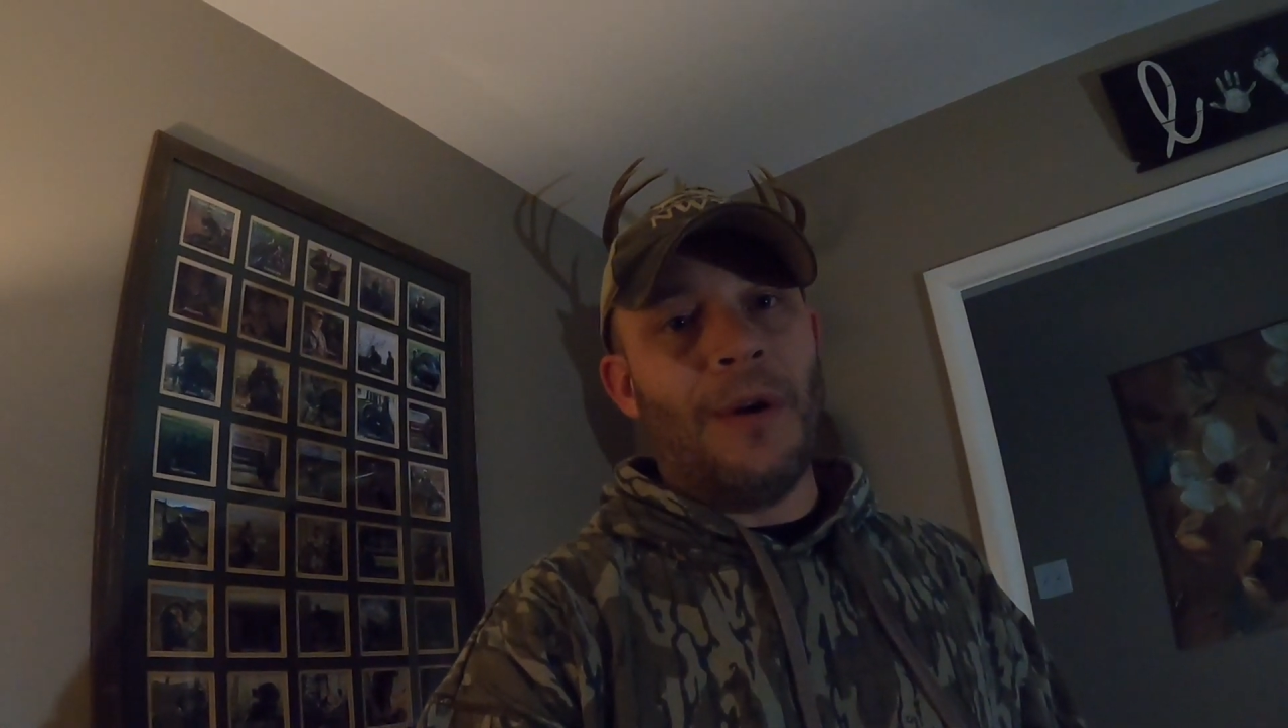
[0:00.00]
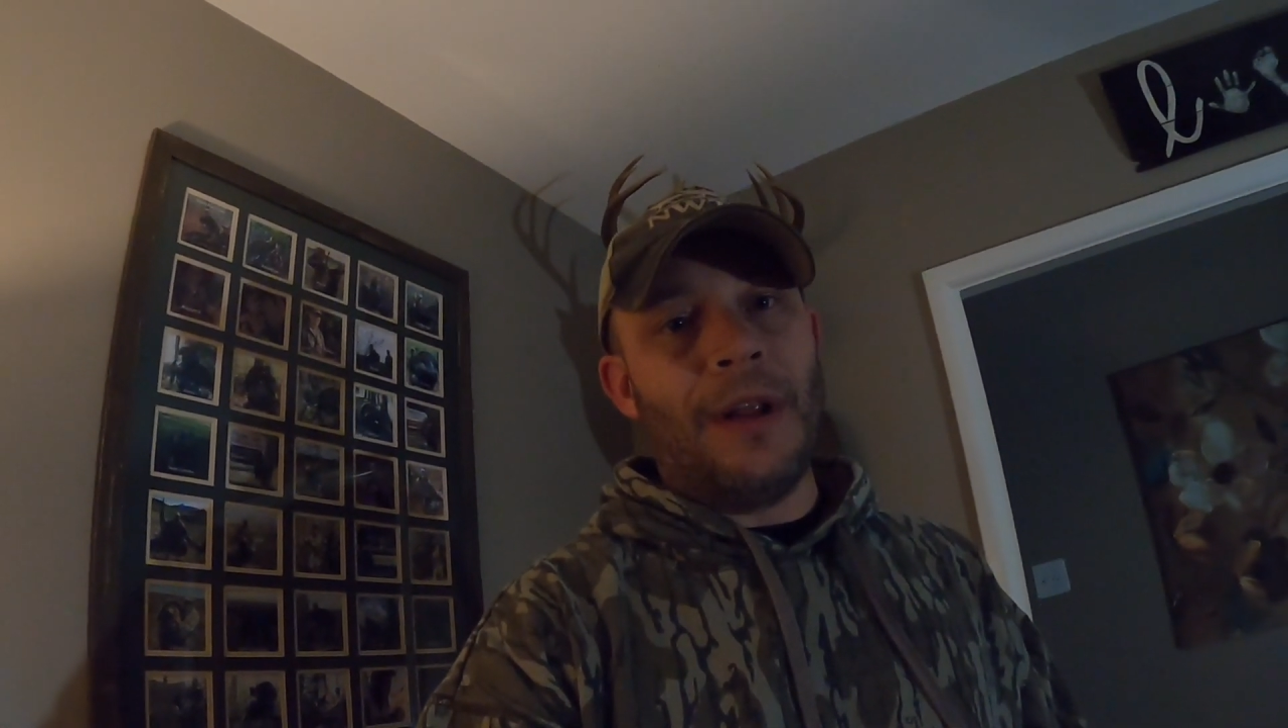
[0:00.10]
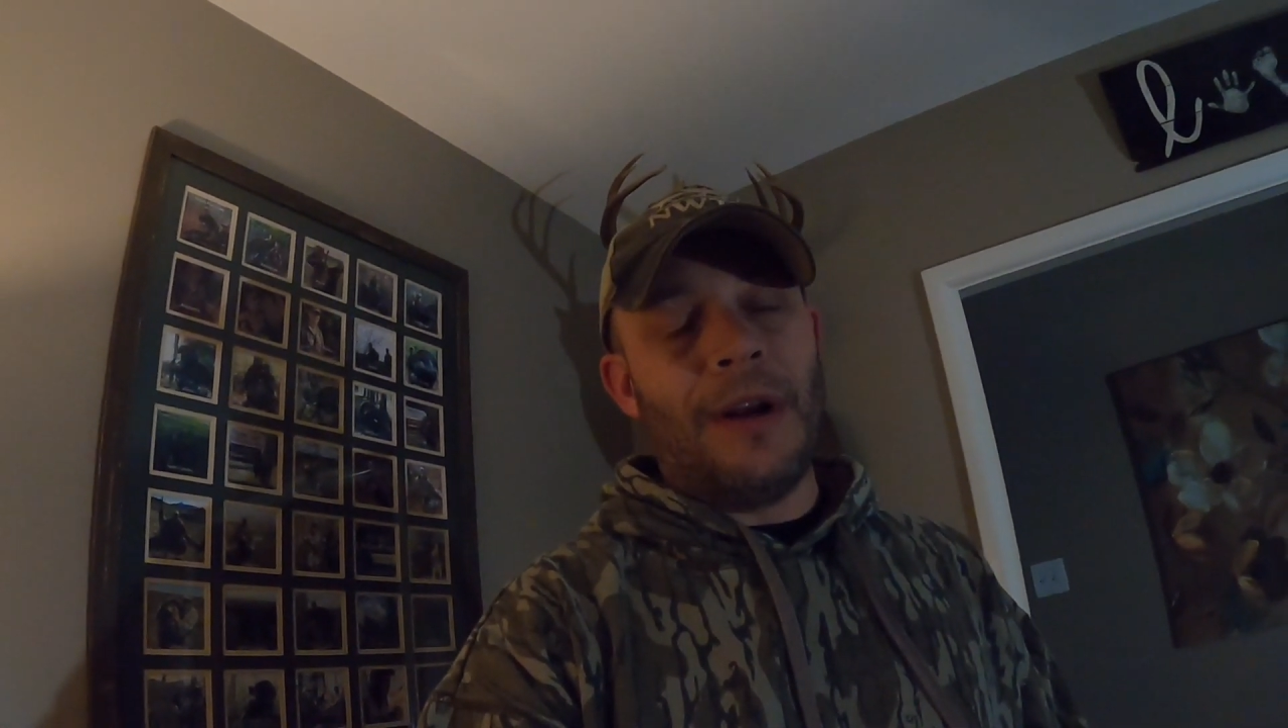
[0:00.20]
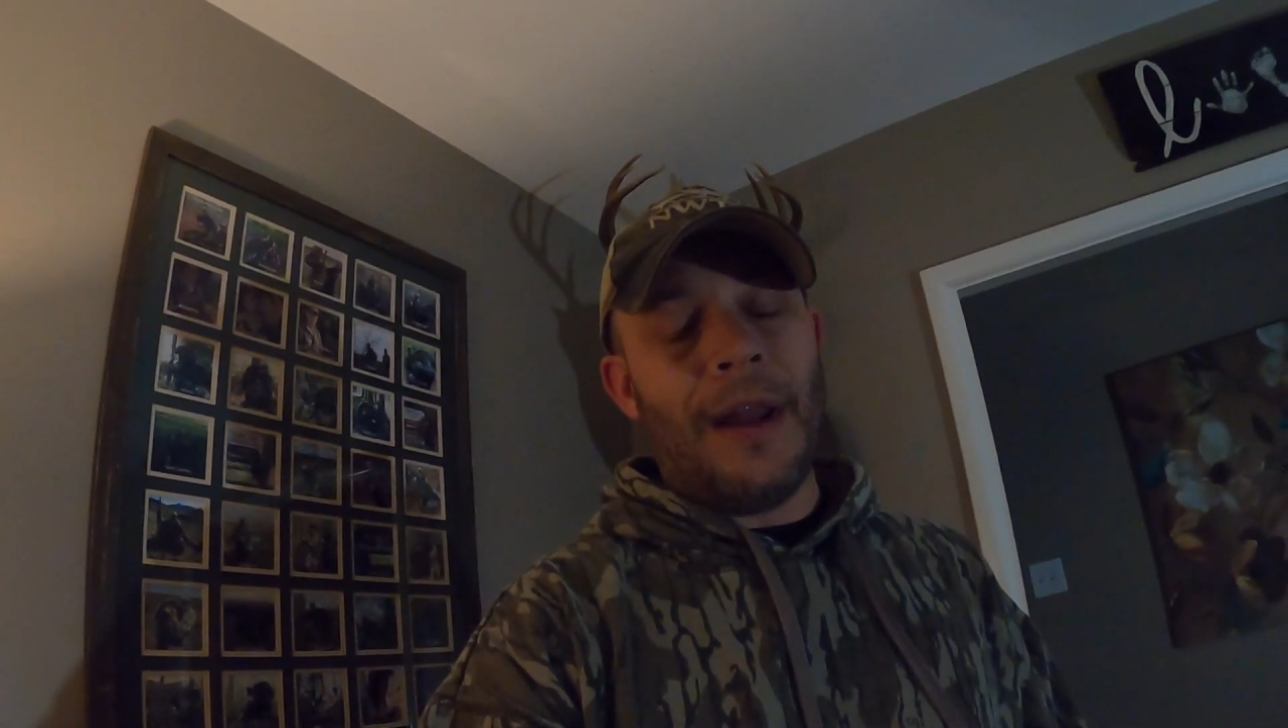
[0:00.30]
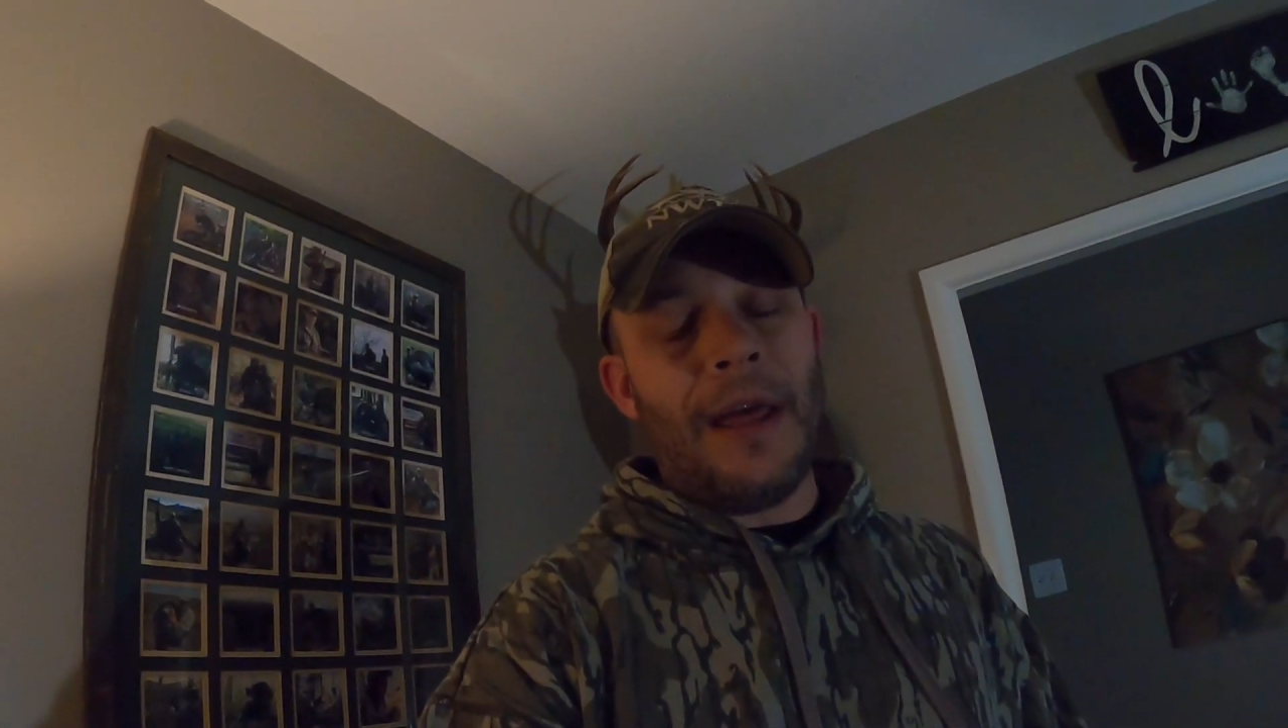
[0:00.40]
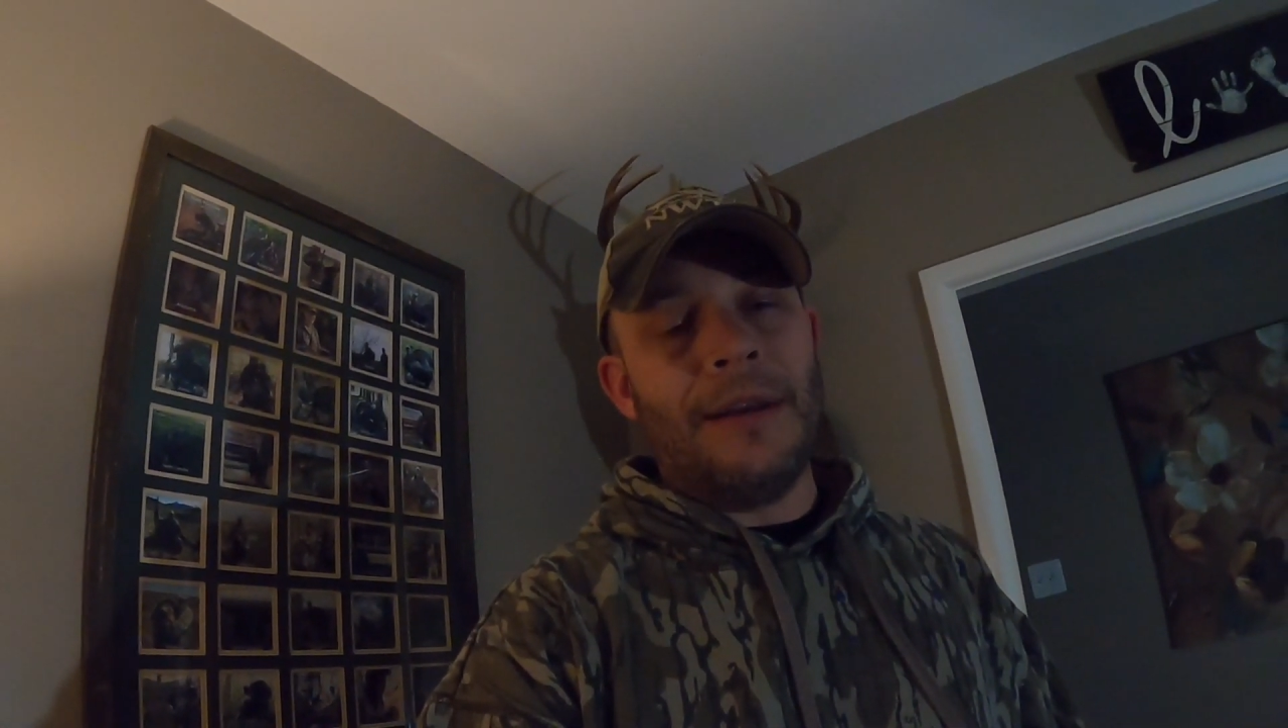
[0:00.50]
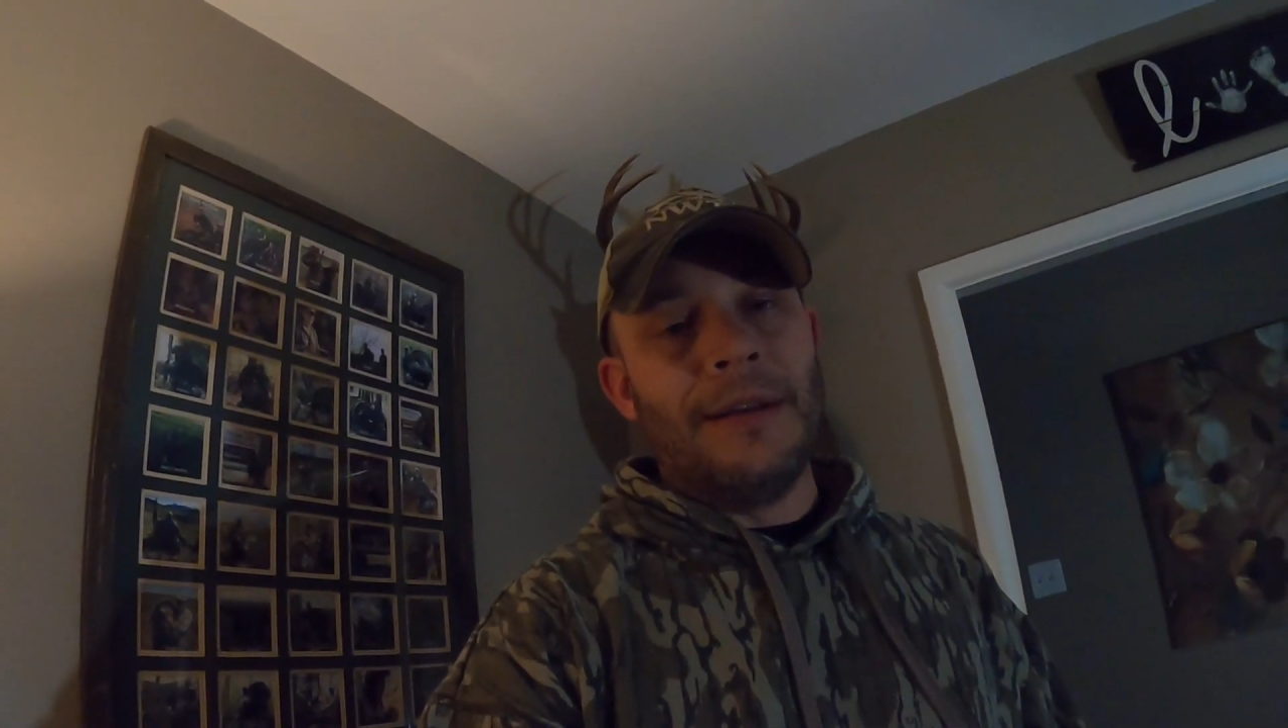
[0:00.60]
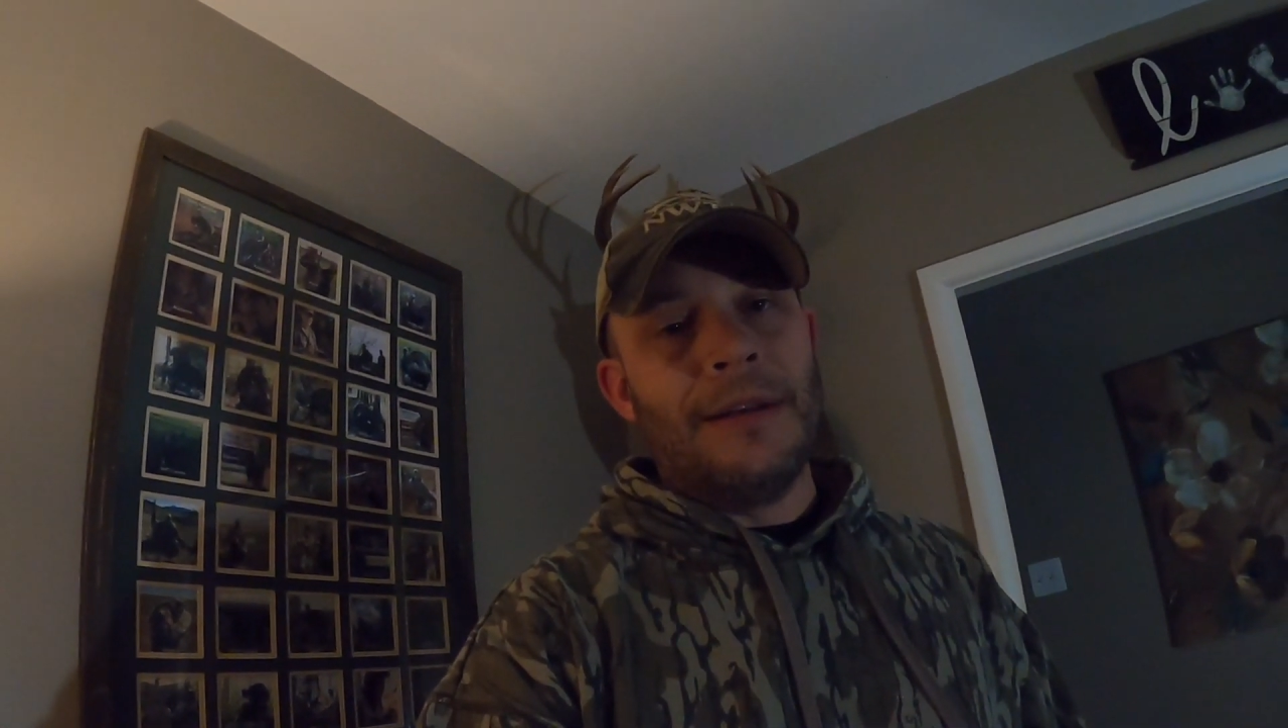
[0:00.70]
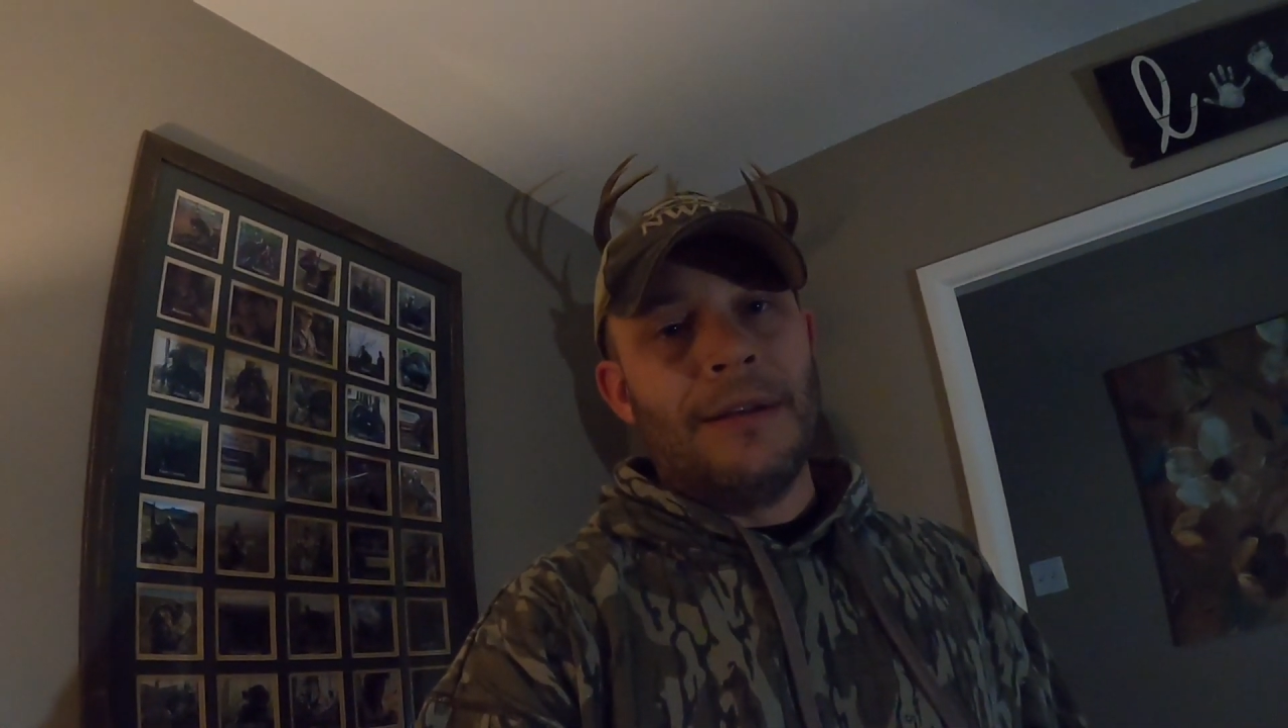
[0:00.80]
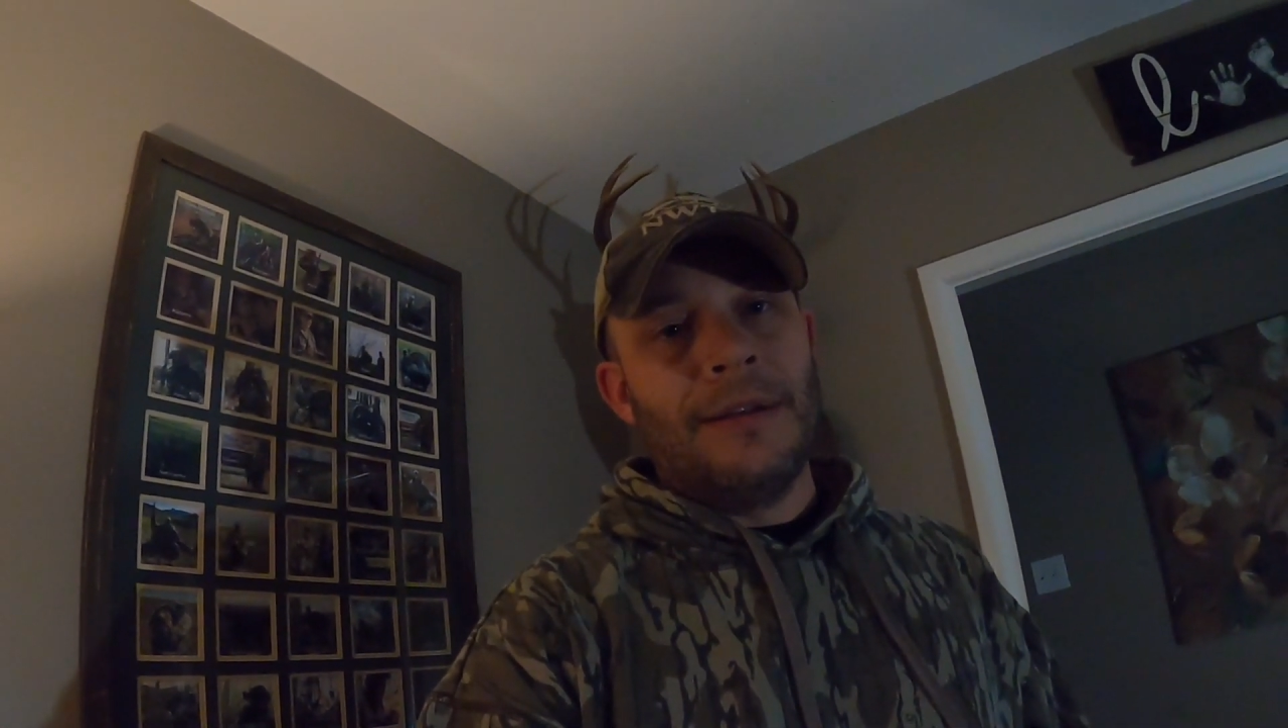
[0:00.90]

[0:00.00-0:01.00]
on the internet,